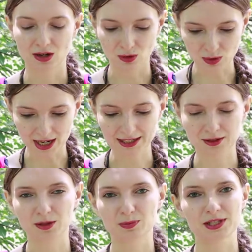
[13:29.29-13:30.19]
write
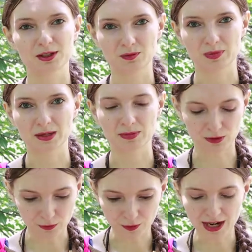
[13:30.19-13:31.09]
on a piece of paper
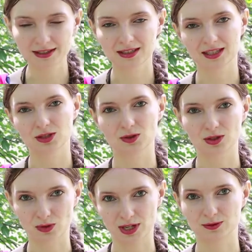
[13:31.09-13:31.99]
5 things you're
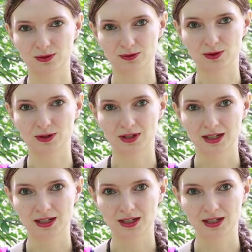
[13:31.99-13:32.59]
grateful for,